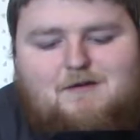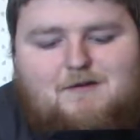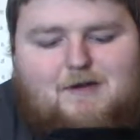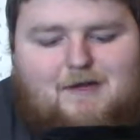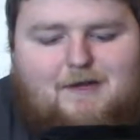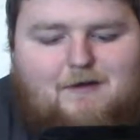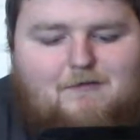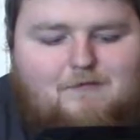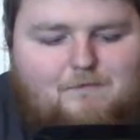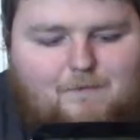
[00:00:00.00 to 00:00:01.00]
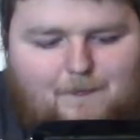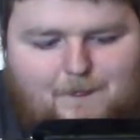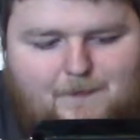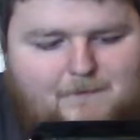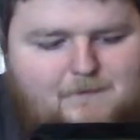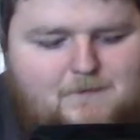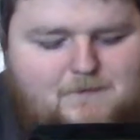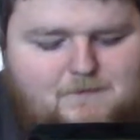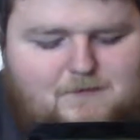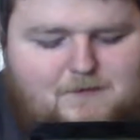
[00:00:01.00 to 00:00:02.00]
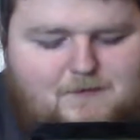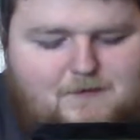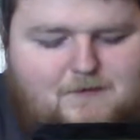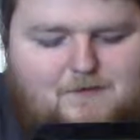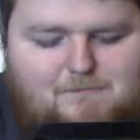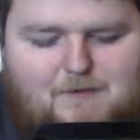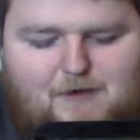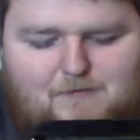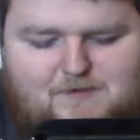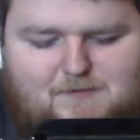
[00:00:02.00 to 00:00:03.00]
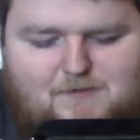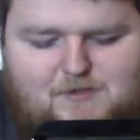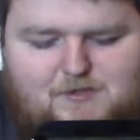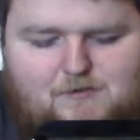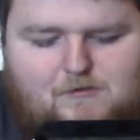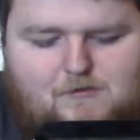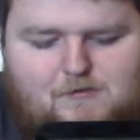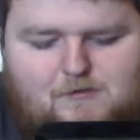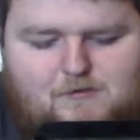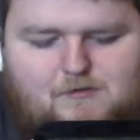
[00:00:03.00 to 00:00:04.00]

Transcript: Now, the belts, I'm not sure